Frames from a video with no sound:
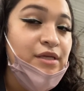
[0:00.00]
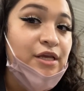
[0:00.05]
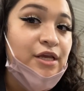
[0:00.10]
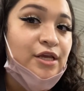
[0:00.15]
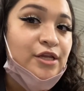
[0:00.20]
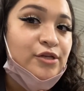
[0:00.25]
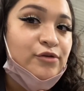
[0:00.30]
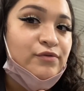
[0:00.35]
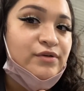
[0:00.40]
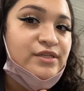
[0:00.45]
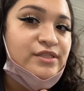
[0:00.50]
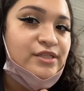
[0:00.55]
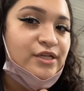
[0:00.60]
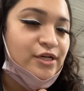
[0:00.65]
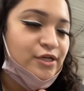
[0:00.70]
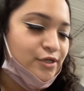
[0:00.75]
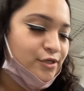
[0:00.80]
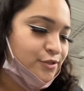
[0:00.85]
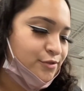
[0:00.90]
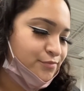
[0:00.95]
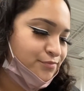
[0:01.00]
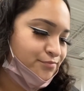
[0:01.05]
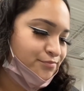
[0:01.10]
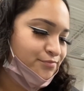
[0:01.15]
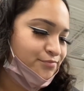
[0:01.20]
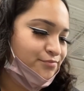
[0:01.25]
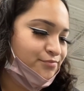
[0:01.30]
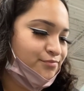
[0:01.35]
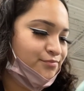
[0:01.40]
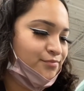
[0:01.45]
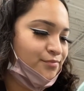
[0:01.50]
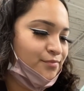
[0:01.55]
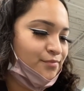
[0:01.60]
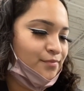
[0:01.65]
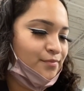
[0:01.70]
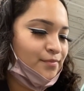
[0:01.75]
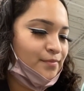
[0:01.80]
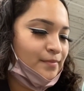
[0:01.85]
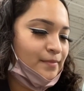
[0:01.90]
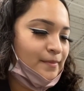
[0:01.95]
anyways um
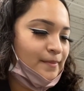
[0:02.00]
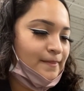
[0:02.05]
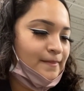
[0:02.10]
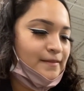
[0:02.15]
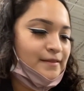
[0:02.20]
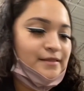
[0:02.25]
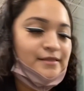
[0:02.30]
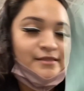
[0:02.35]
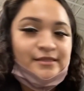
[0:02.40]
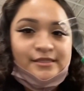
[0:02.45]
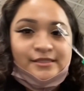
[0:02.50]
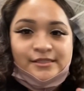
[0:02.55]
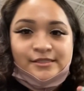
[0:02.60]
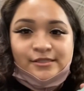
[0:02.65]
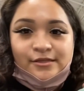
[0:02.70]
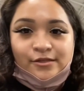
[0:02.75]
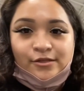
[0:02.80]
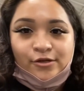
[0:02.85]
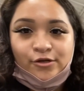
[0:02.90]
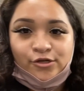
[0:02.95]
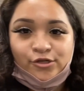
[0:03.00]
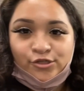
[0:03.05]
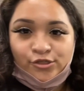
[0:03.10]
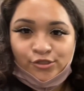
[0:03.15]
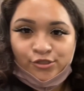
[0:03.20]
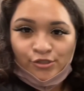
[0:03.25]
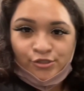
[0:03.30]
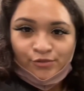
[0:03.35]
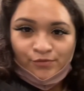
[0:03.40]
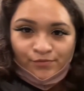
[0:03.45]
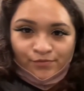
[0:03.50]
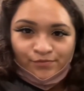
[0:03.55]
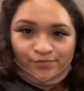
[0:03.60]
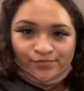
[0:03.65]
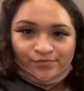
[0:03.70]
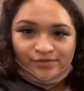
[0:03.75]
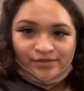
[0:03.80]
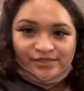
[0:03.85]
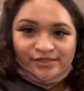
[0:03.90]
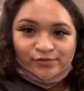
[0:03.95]
this is a lot
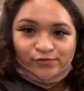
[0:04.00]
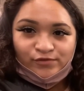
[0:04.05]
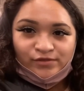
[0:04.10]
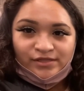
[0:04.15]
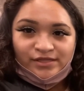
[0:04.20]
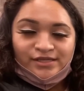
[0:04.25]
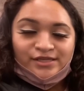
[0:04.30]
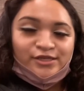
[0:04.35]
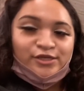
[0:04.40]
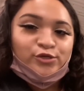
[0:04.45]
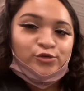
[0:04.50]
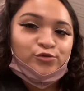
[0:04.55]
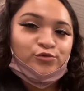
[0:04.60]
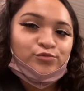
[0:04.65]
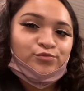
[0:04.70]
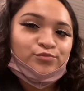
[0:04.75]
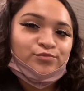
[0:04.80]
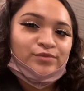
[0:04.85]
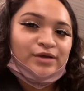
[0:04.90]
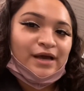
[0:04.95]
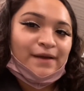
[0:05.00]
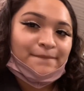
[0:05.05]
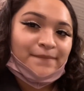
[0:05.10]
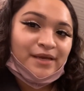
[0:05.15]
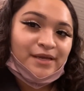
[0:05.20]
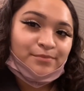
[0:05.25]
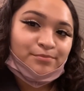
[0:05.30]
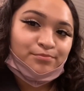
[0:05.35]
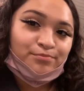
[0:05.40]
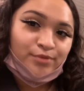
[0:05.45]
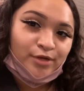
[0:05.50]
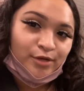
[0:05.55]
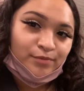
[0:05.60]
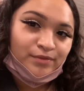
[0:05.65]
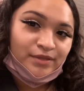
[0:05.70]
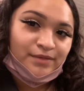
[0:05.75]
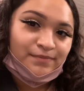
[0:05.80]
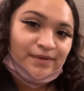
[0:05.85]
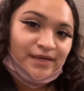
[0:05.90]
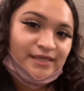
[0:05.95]
it's really cute i might
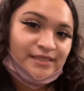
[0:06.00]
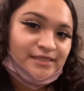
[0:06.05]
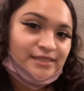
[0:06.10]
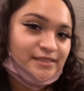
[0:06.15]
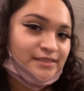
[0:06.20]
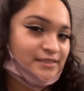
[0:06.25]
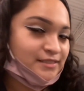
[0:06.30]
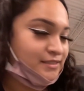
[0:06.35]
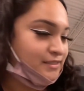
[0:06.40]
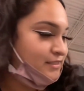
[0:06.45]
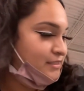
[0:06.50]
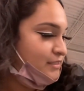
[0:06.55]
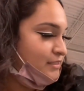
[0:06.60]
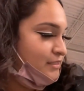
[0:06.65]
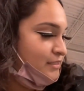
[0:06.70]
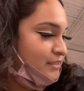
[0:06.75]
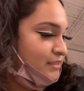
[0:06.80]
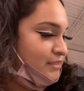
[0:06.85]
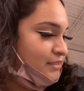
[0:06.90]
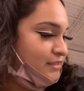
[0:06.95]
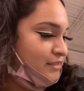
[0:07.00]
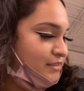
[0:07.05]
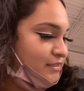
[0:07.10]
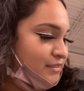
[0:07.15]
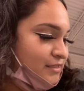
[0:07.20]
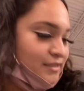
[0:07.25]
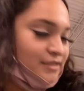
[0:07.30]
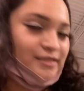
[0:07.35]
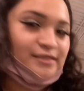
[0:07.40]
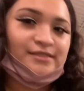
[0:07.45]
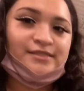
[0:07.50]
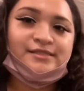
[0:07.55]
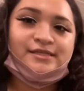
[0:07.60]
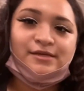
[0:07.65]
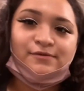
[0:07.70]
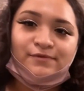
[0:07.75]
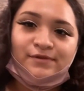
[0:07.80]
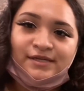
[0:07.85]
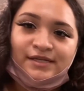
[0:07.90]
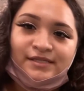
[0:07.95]
probably buy this it's the
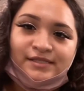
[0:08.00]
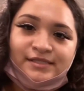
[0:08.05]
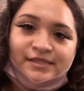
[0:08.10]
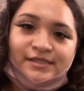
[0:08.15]
same one as